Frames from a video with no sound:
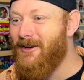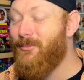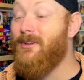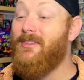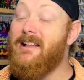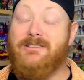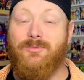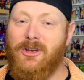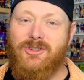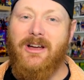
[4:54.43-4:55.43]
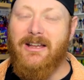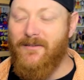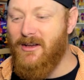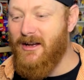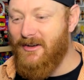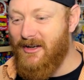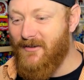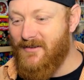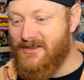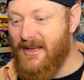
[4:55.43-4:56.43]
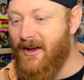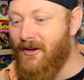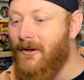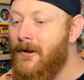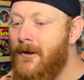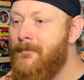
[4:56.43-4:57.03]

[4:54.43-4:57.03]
But that's they're trying to give you an idea of the scale.